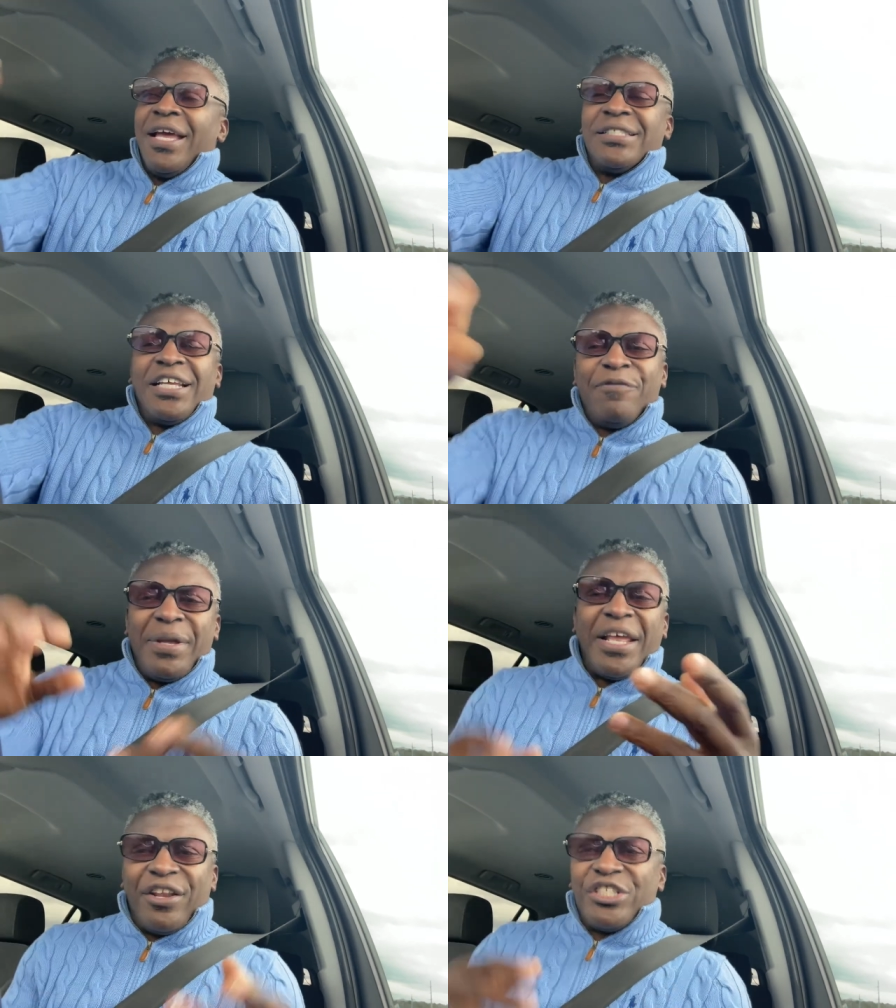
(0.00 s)
Instead of
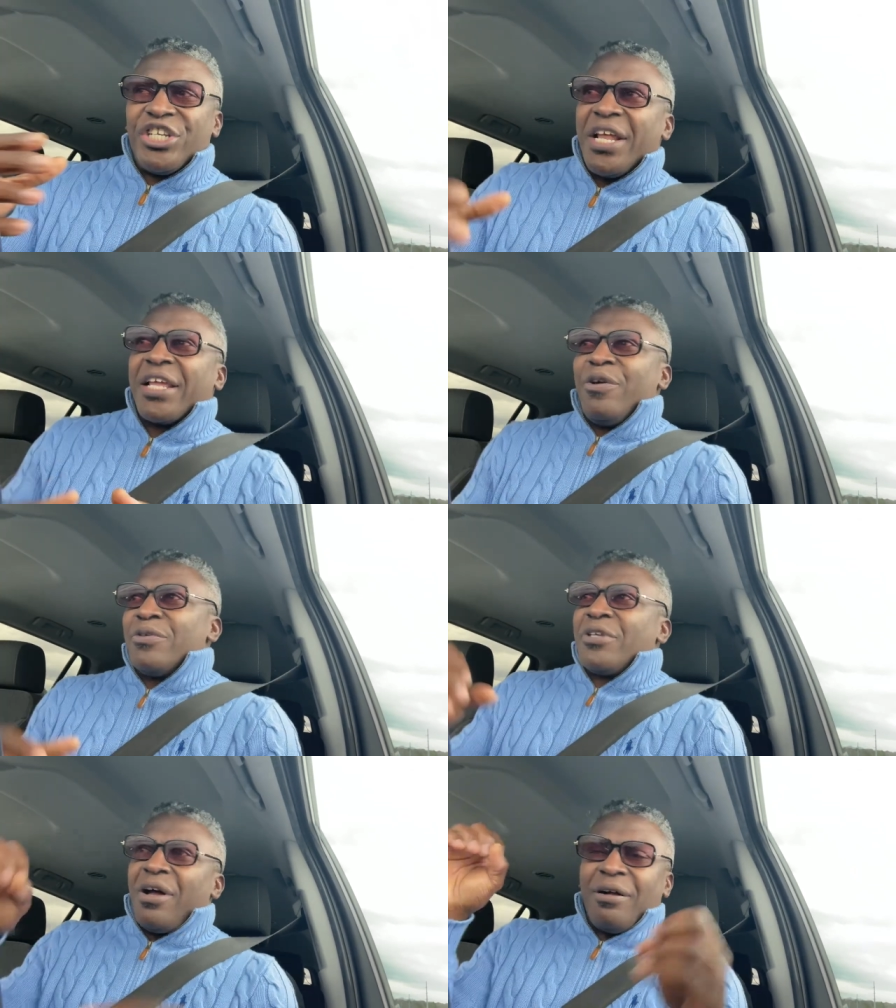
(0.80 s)
being energetic, he
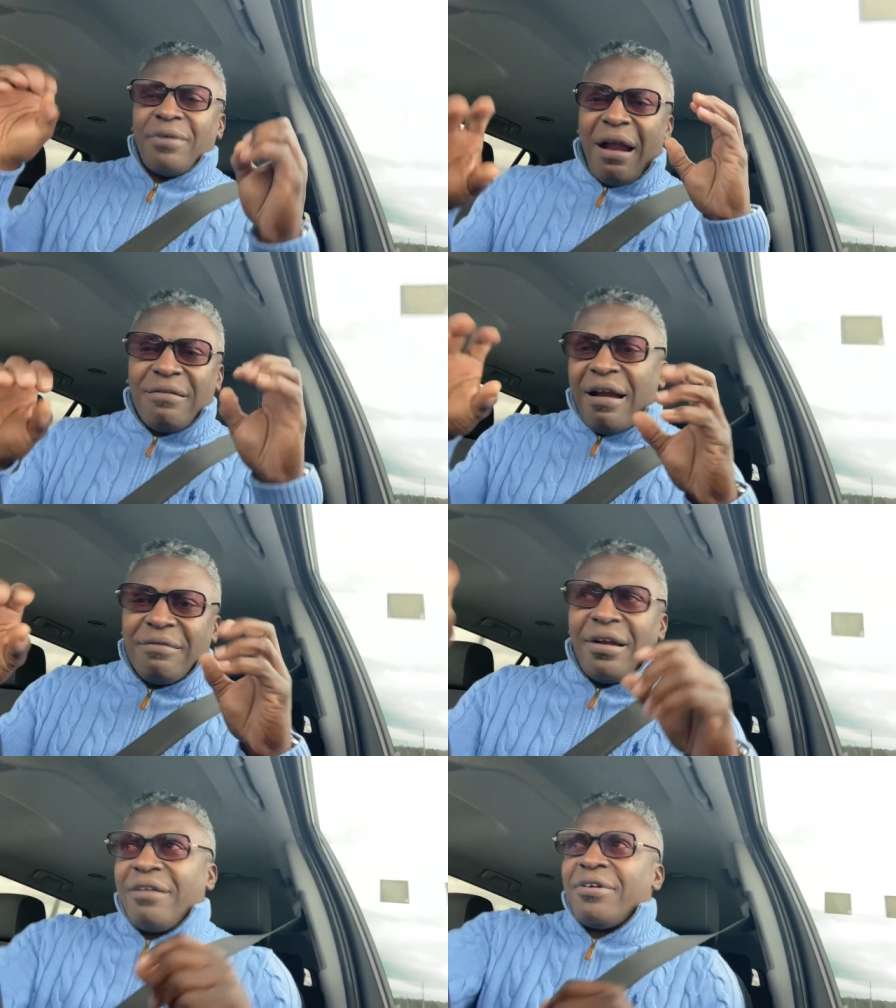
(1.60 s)
was all rah, rah,
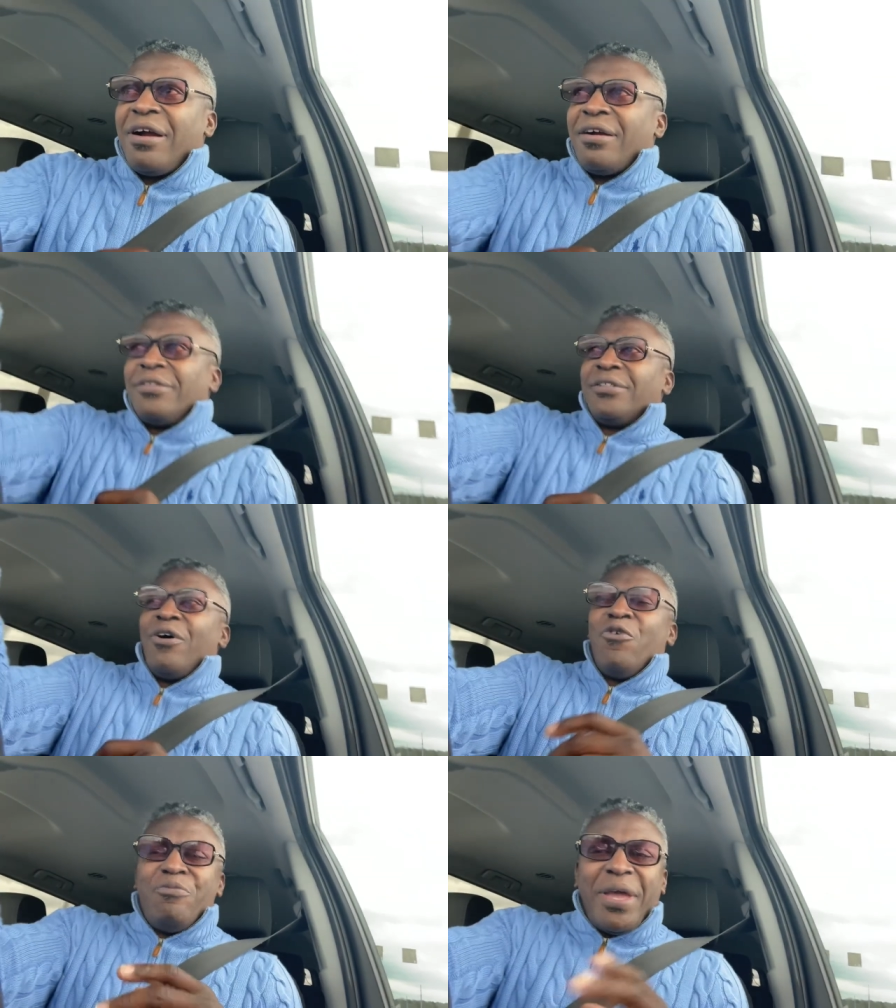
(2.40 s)
rah, rah,
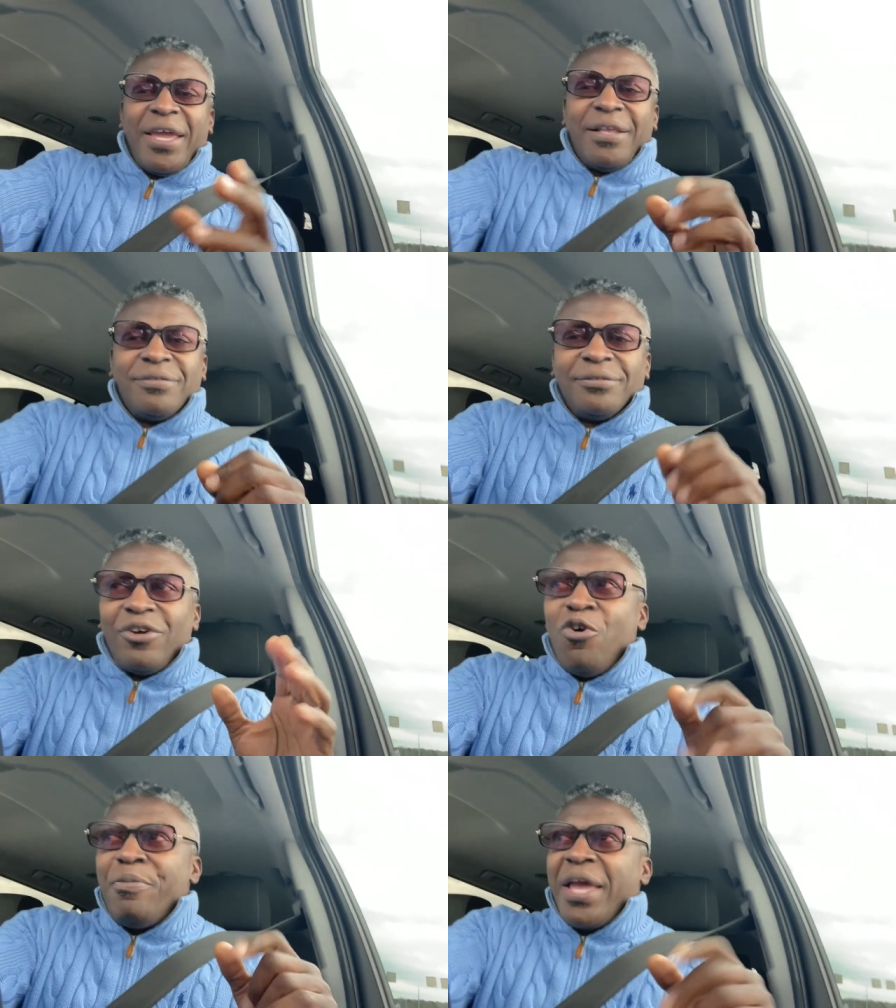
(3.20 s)
old man,
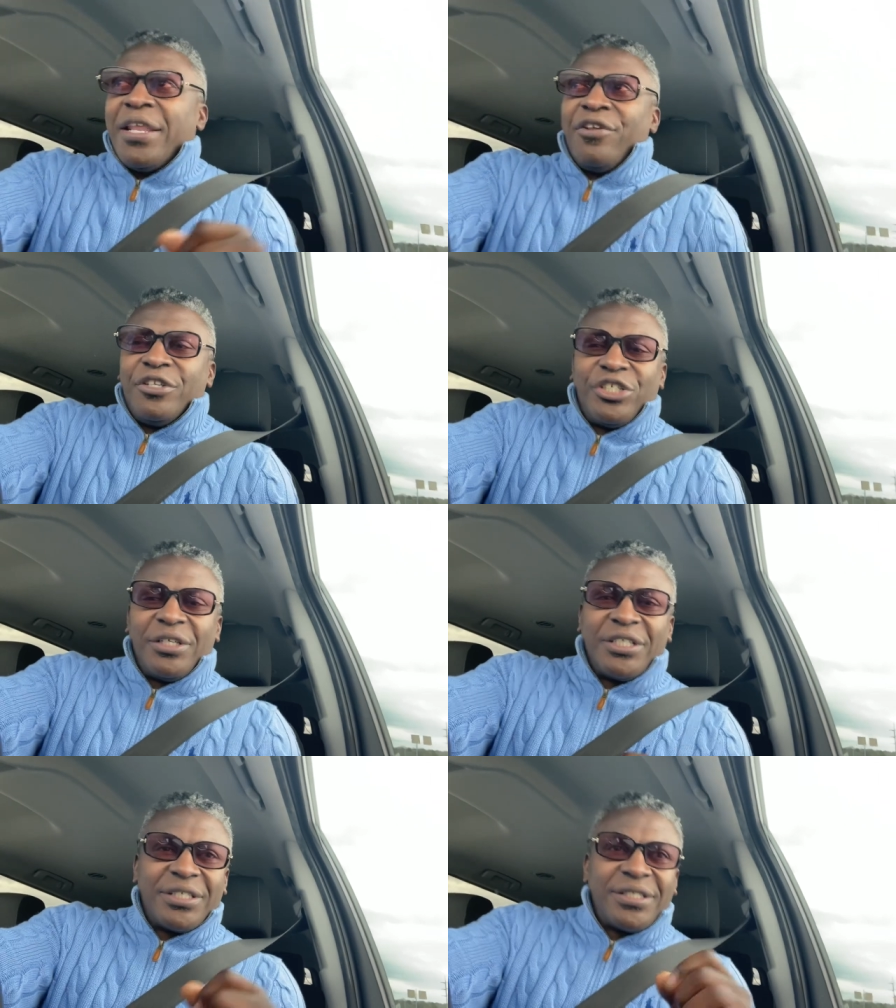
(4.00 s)
old man
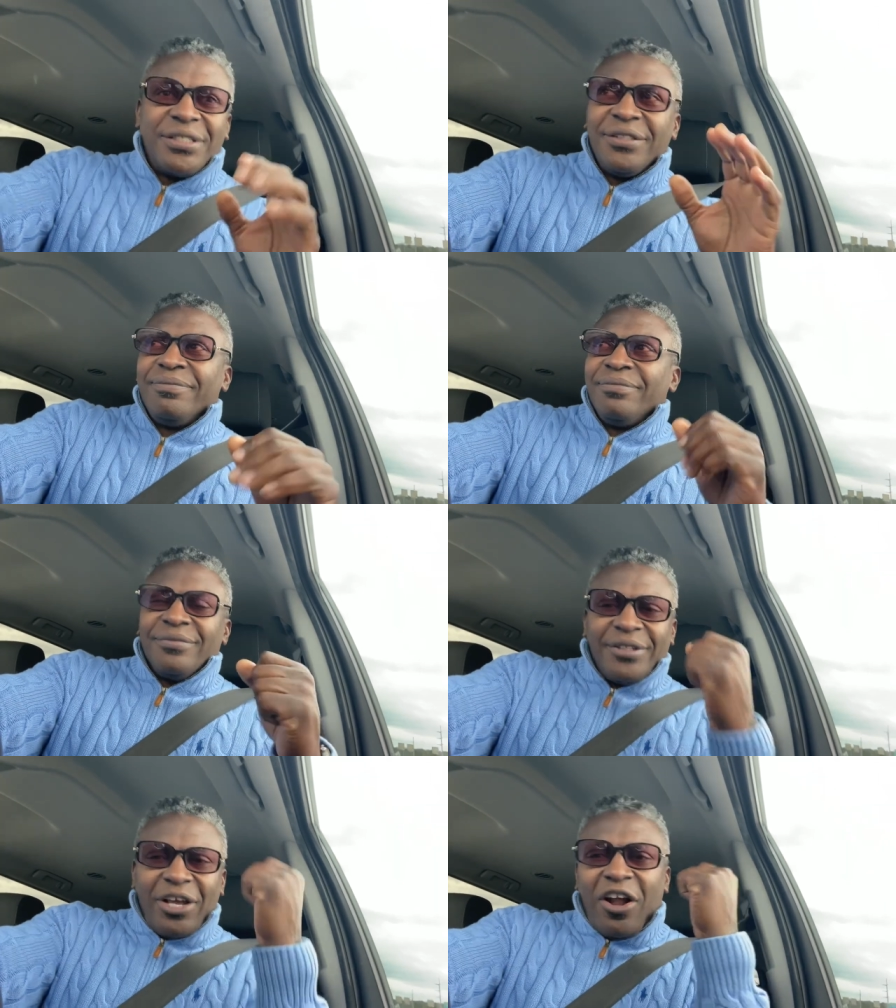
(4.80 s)
energy. Just
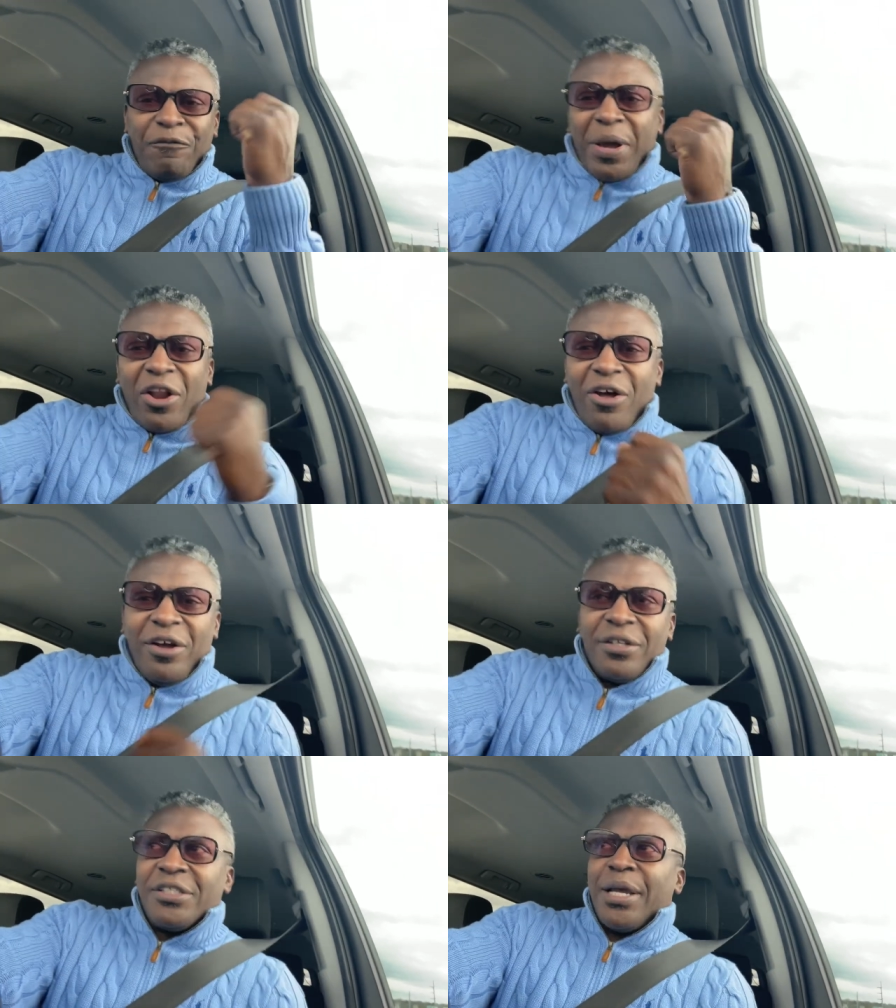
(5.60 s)
get off my
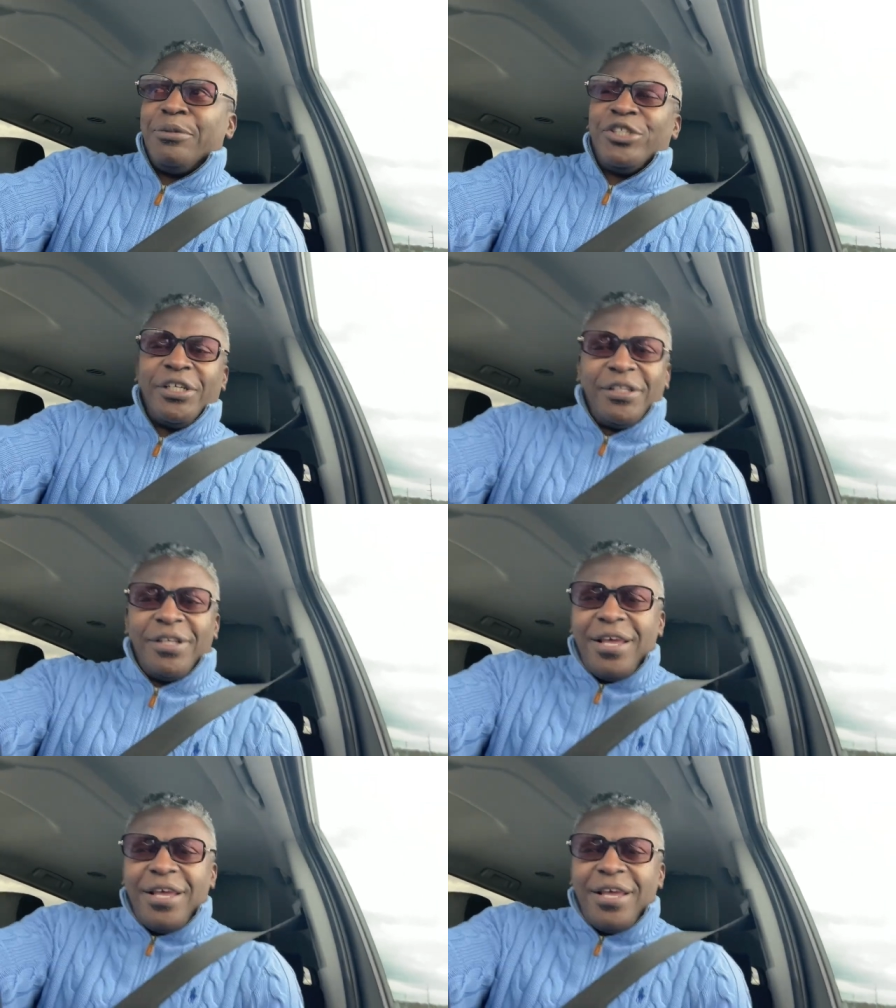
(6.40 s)
lawn type shit.